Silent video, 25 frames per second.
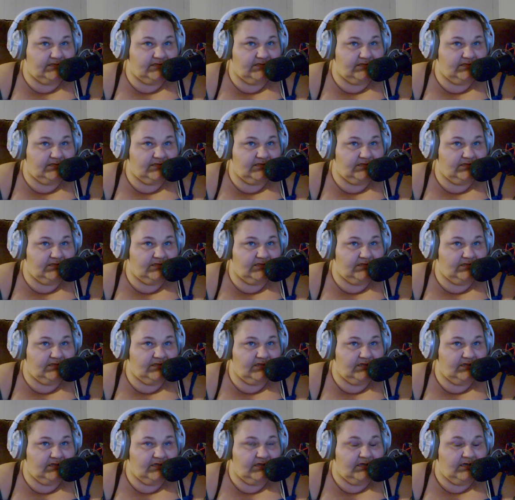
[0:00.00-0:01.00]

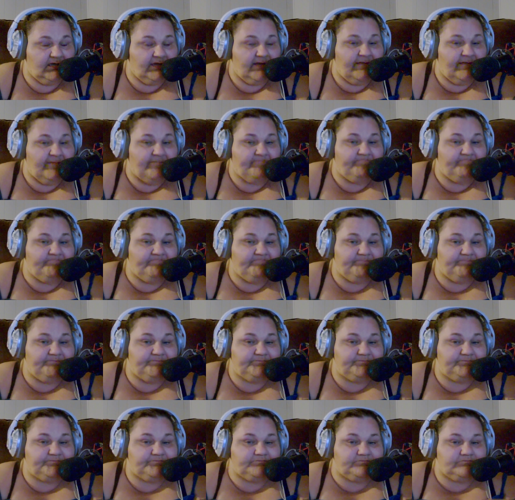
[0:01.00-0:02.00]

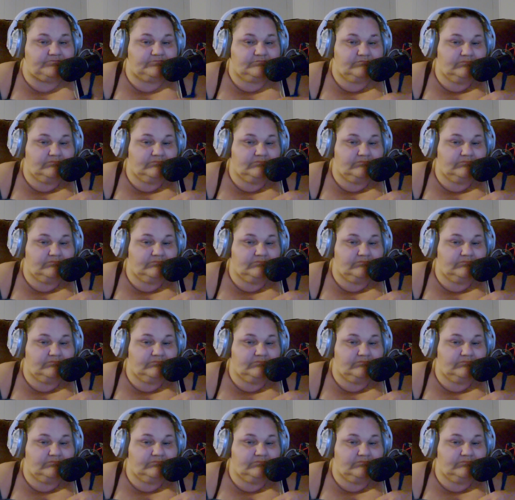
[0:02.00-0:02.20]
(no one is talking)